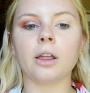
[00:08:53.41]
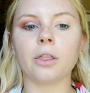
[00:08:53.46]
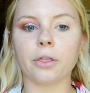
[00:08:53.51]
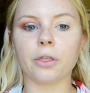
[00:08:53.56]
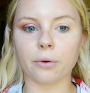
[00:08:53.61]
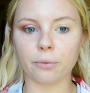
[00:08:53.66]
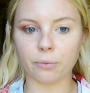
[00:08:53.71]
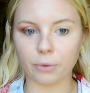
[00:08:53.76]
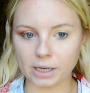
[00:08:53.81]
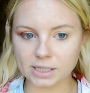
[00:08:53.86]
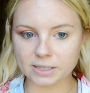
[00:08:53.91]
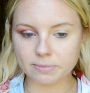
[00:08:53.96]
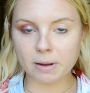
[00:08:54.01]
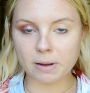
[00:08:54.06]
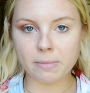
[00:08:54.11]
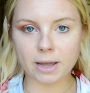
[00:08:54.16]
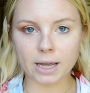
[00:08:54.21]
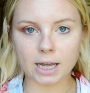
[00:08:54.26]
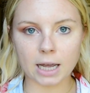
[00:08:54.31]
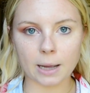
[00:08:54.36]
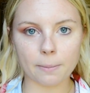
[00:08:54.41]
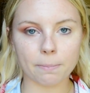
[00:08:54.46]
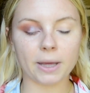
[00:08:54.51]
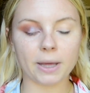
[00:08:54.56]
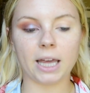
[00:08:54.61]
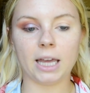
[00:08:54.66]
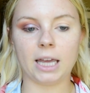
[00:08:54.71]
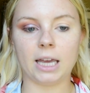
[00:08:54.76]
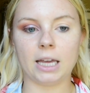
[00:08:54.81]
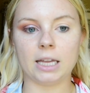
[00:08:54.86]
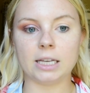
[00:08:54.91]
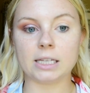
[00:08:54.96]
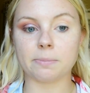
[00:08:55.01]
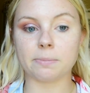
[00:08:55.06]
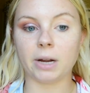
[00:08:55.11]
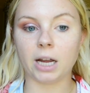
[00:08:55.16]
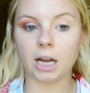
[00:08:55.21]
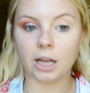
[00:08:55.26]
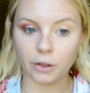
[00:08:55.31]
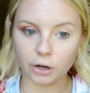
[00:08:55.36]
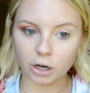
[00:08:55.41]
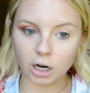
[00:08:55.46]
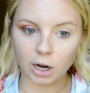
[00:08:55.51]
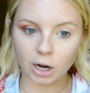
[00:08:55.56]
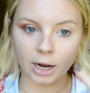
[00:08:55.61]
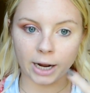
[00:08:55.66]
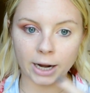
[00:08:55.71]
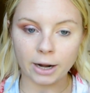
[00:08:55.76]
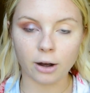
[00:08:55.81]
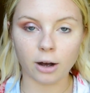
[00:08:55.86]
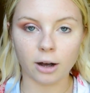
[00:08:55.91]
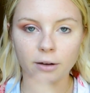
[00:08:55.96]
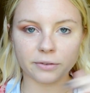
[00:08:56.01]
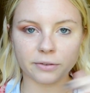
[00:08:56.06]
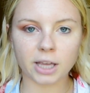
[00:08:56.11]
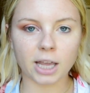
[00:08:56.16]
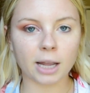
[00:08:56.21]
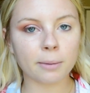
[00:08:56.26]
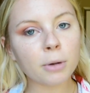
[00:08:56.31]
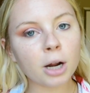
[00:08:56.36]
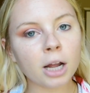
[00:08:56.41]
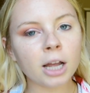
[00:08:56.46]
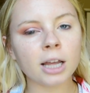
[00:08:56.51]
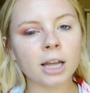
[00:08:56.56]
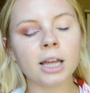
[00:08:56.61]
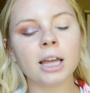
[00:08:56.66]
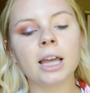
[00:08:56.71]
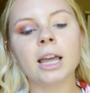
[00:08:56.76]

the rest of my makeup and my other eye off camera,